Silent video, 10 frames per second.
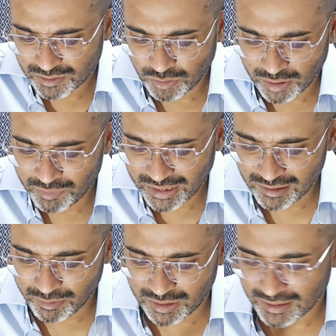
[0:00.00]
Sorry, I'm taking
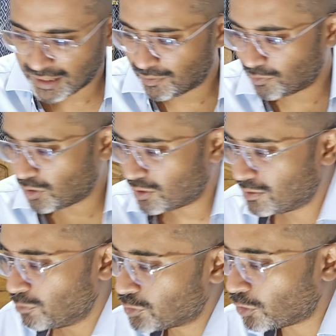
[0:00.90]
a little bit of time. I'm not
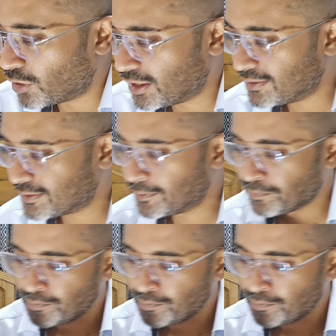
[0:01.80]
most organized.